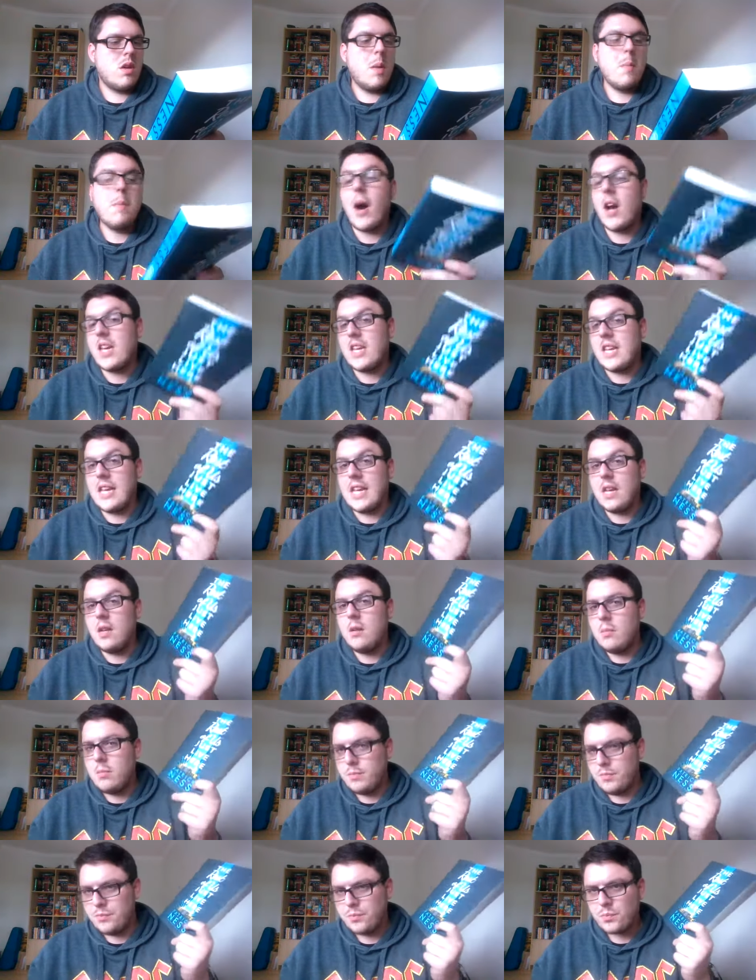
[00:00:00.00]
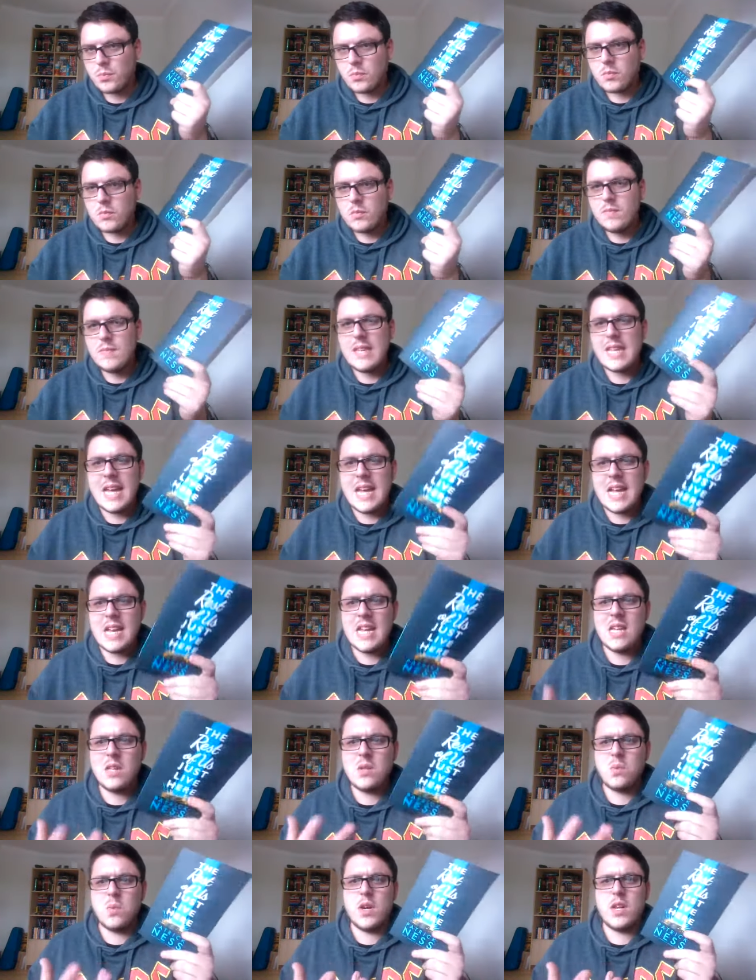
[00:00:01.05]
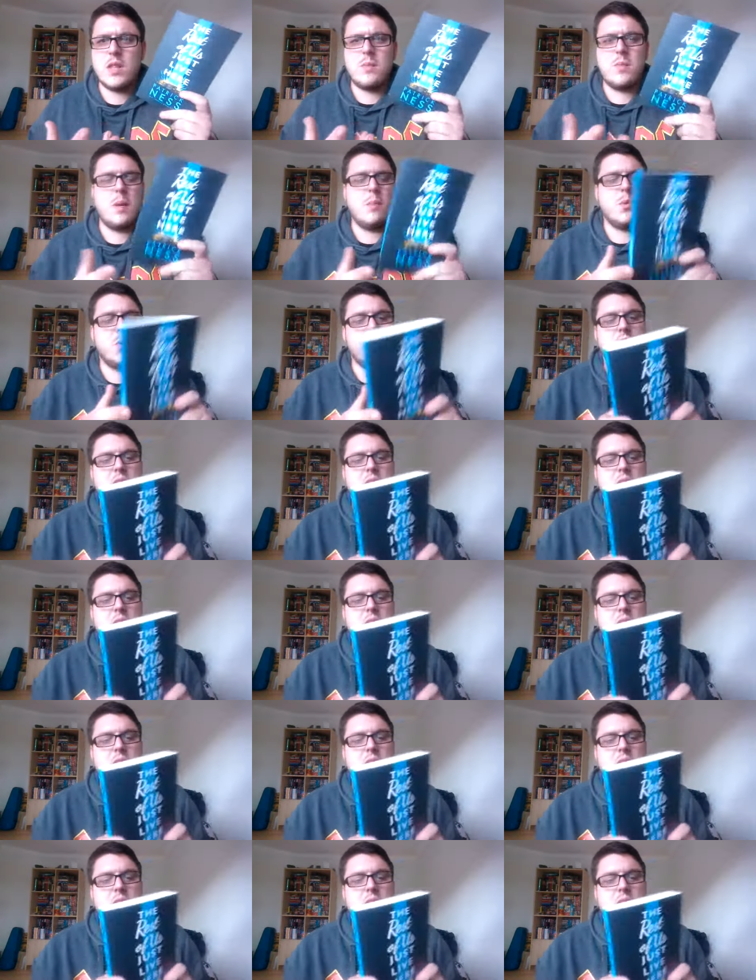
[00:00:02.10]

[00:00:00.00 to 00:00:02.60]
Mikey, and he's one of the people